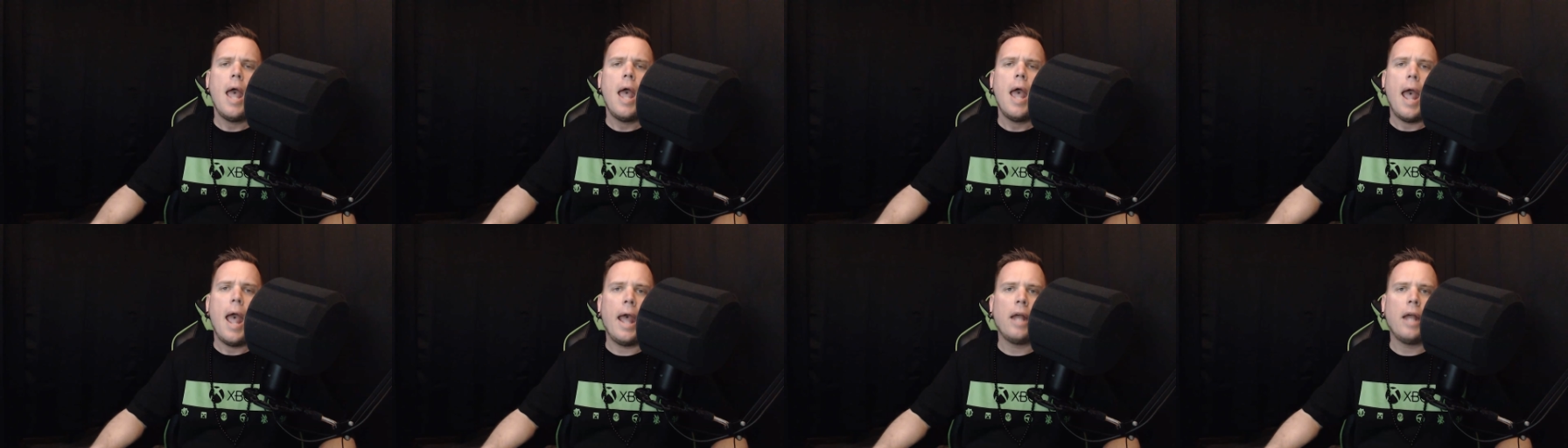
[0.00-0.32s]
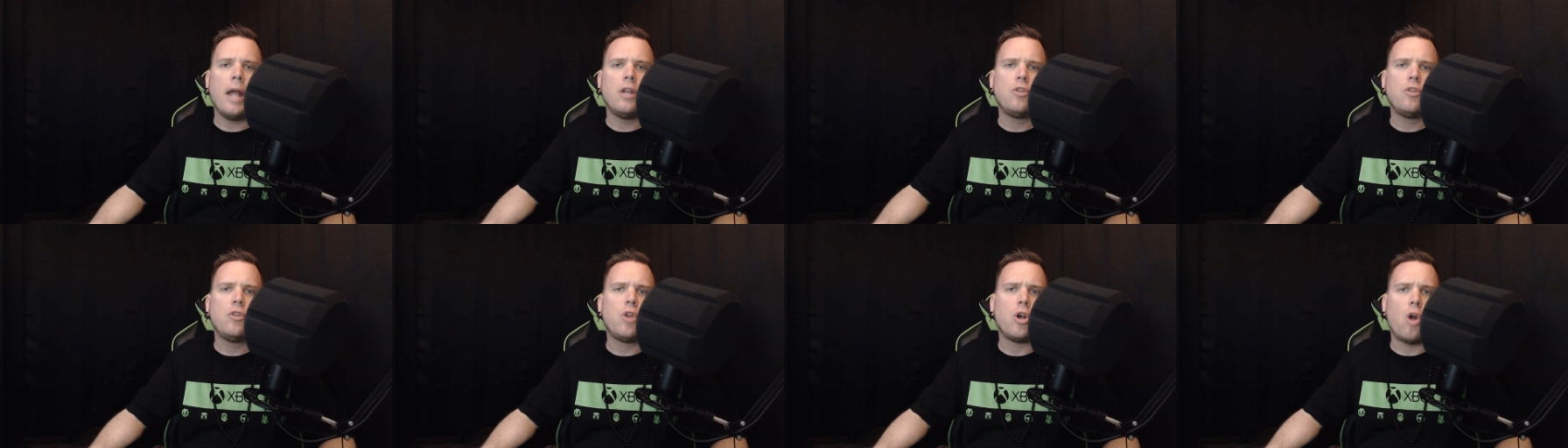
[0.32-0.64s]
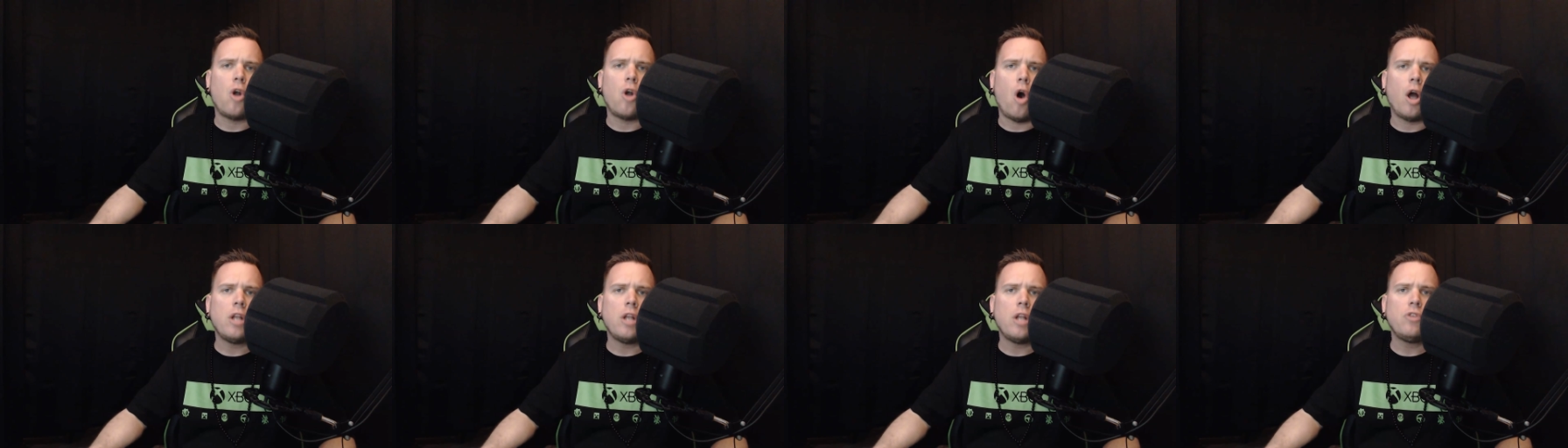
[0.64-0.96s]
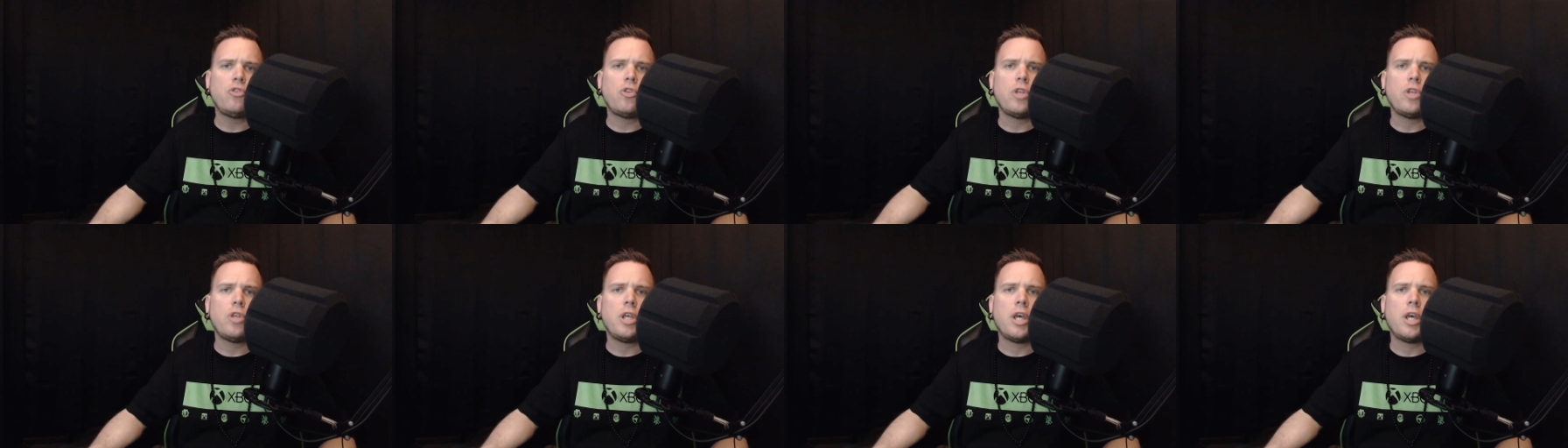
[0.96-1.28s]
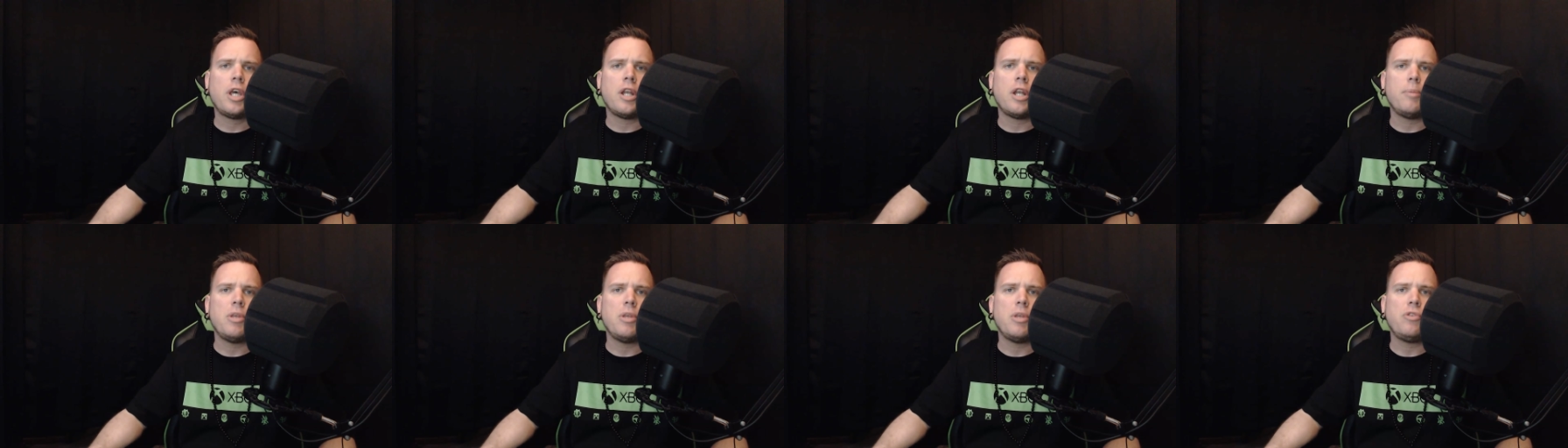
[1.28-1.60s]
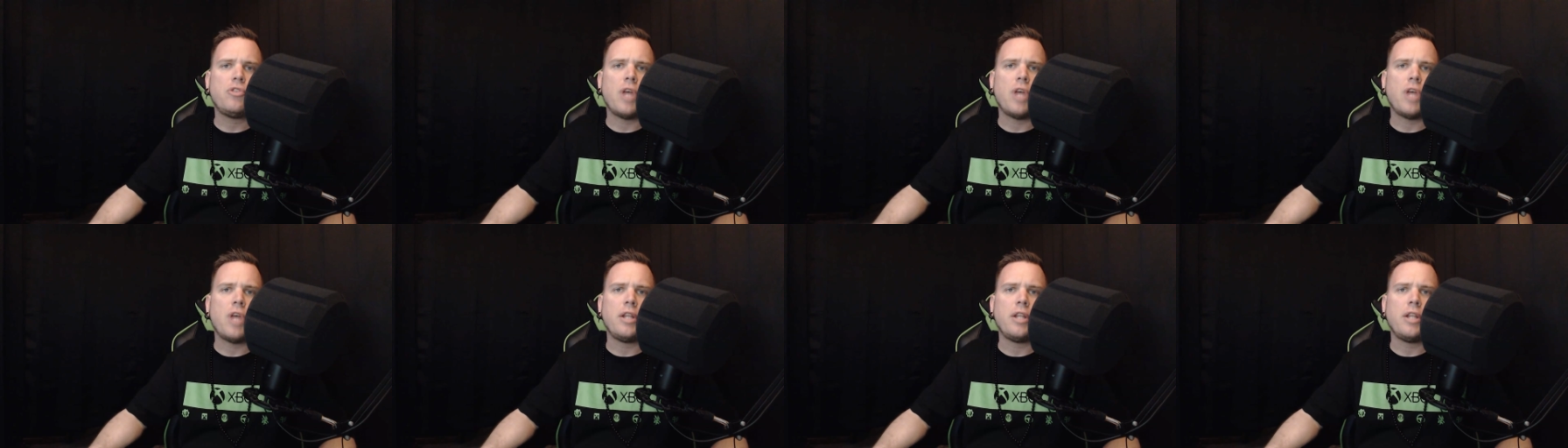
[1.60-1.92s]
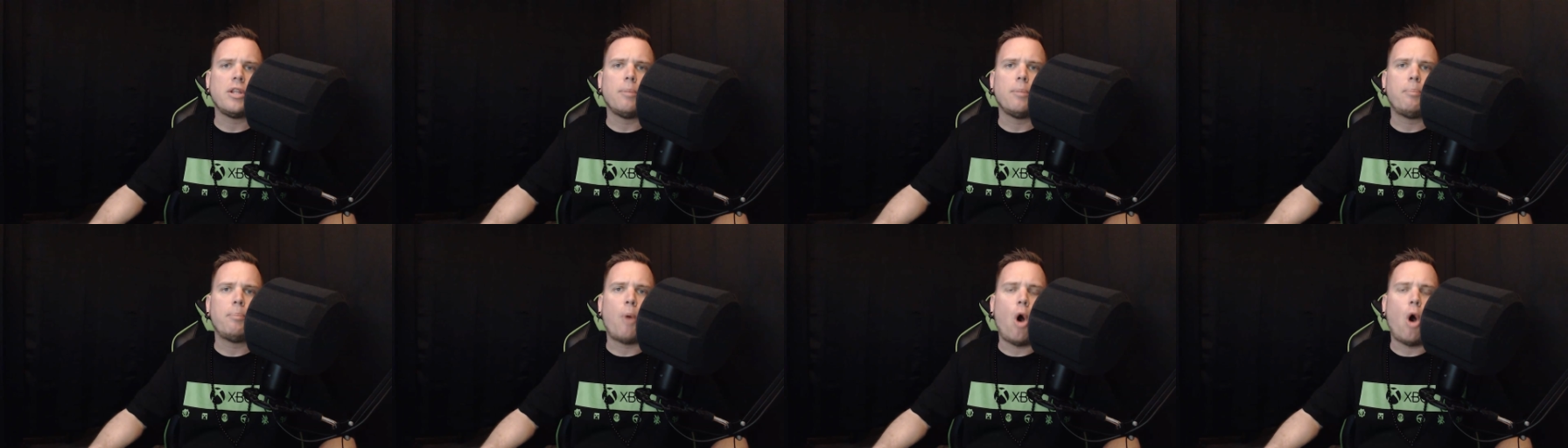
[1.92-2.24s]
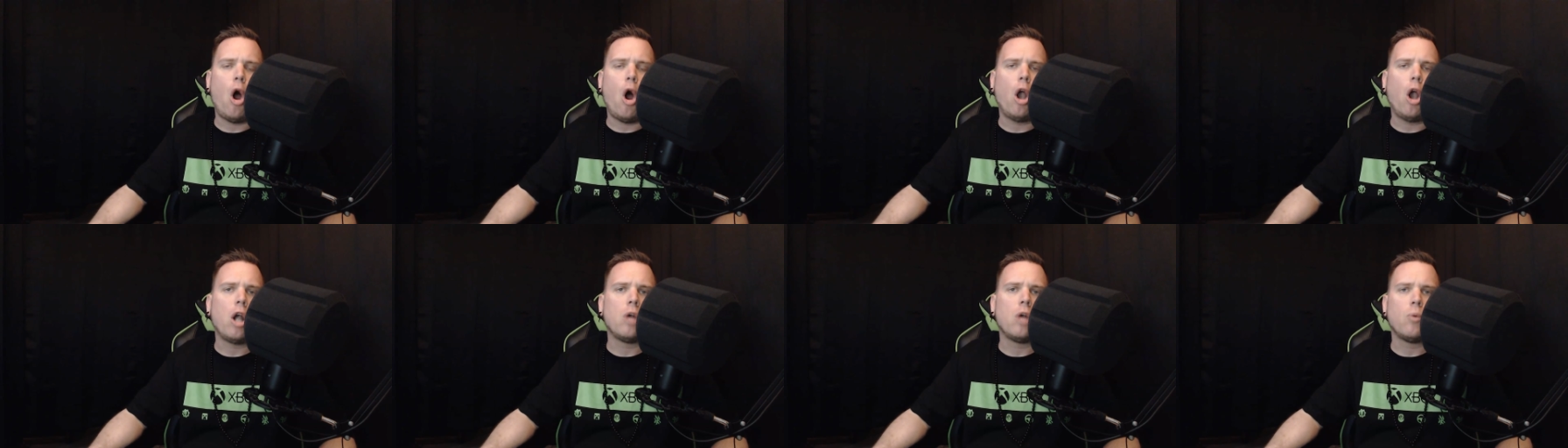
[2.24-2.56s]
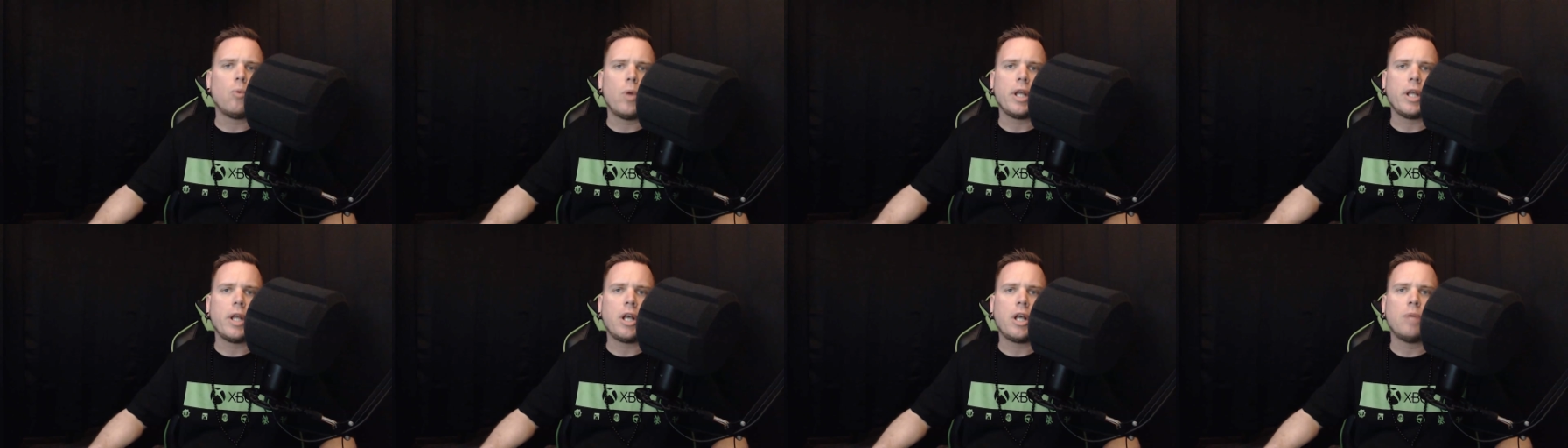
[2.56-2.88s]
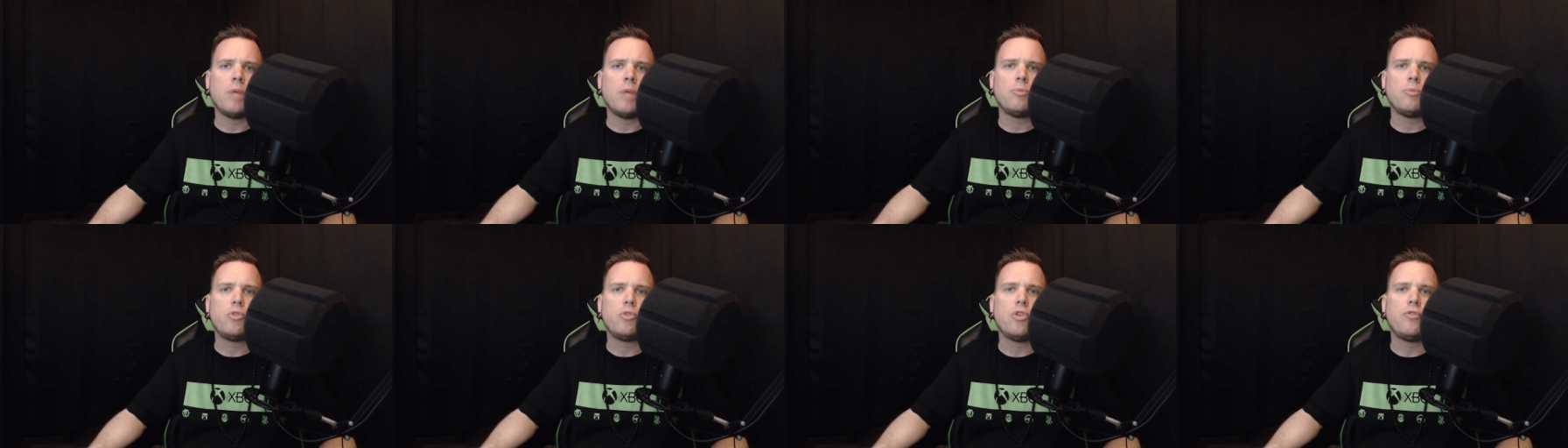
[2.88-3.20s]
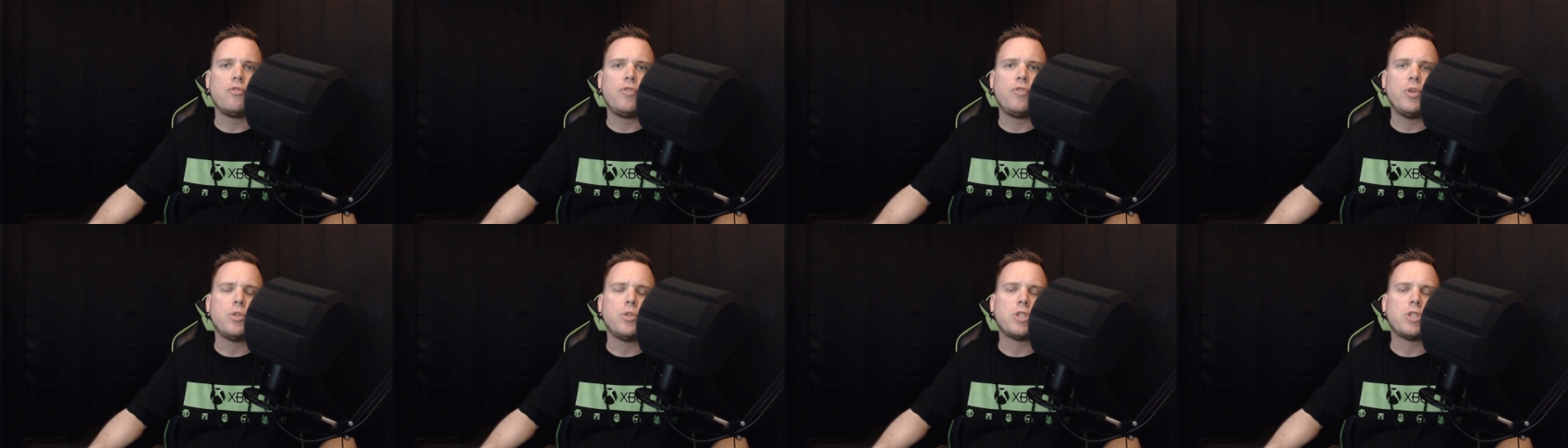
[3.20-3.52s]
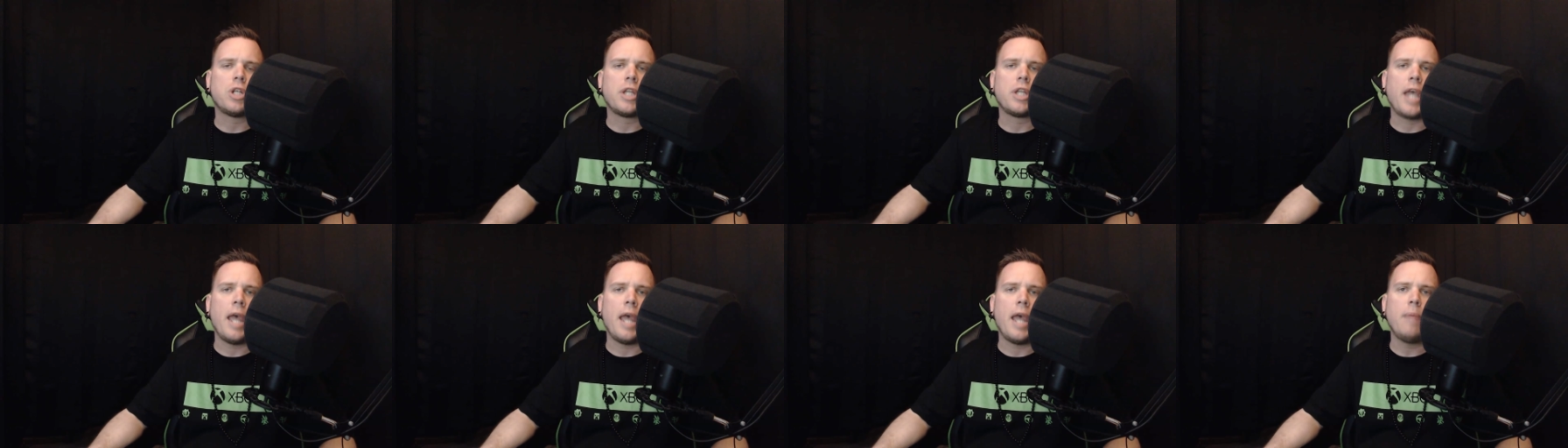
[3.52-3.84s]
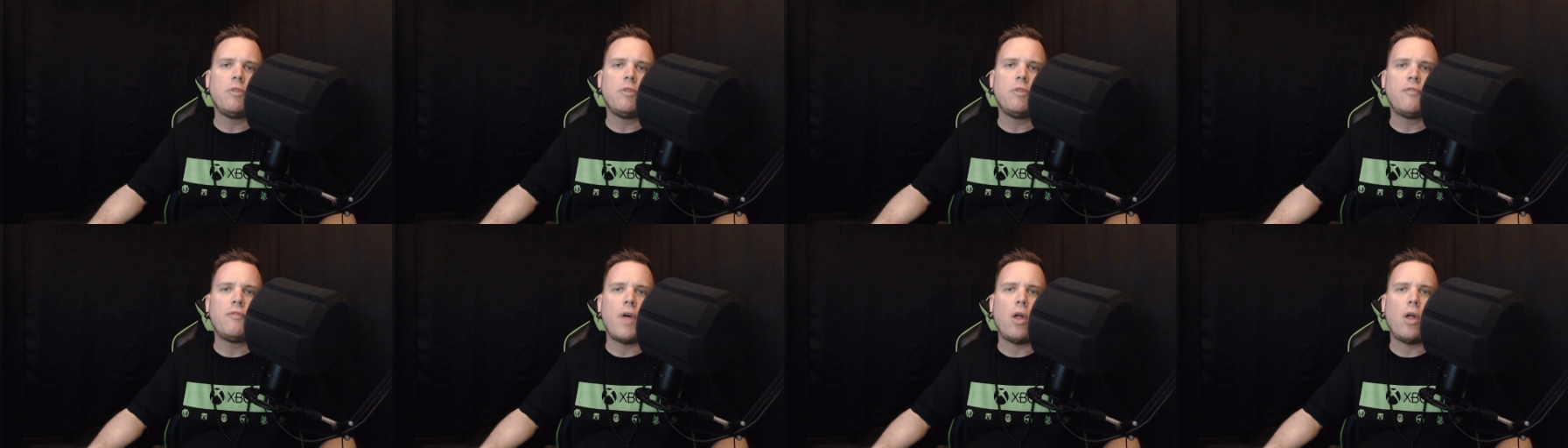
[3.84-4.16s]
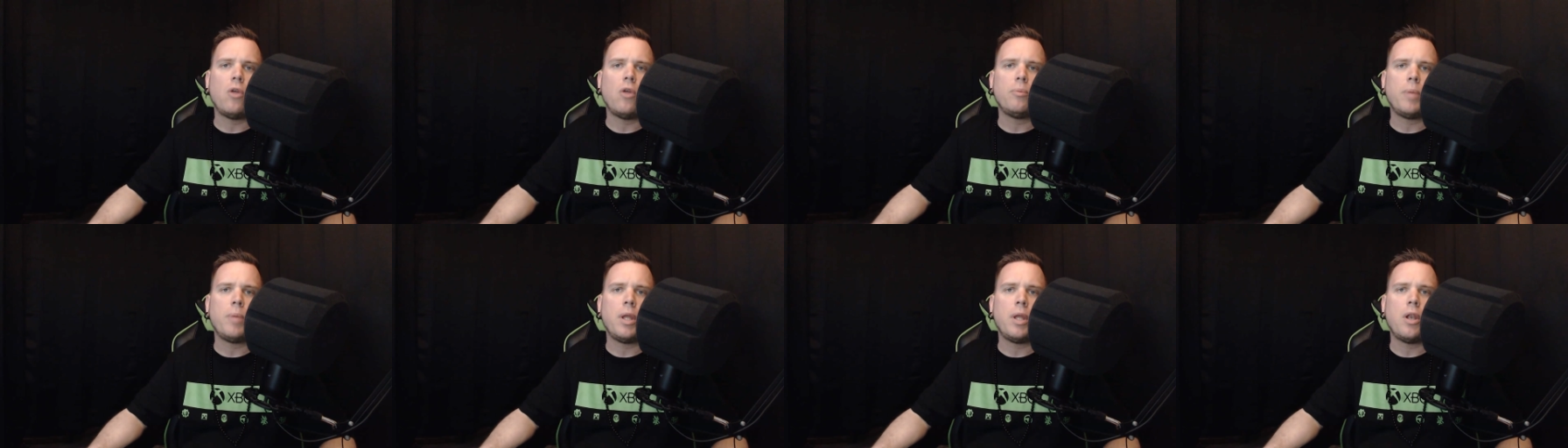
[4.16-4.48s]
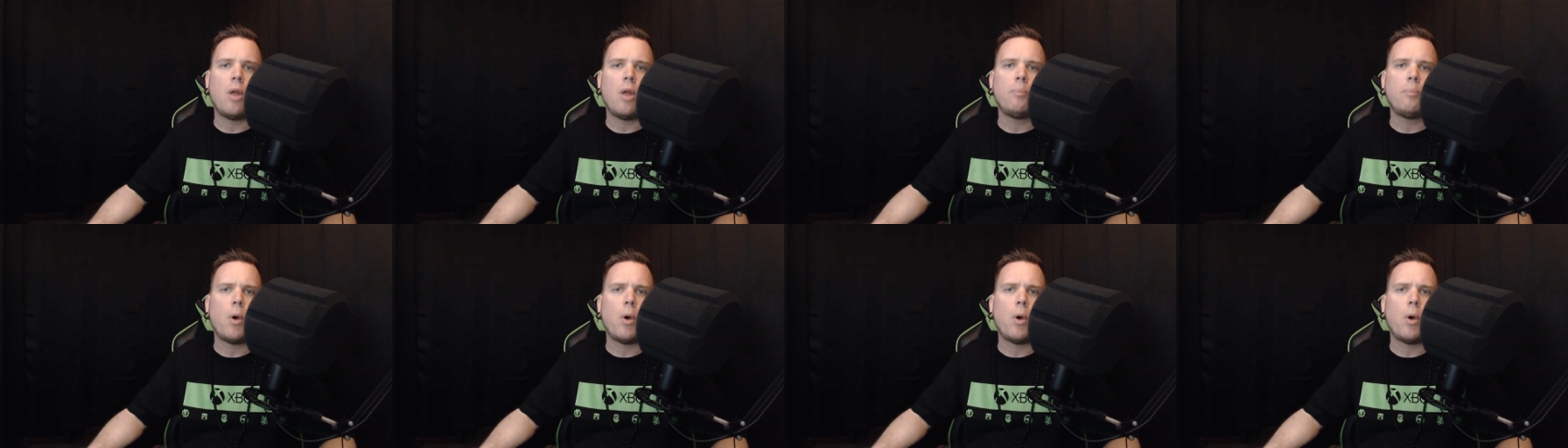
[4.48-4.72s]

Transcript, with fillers: and they're honestly going to be setting the bar when it comes to future game development,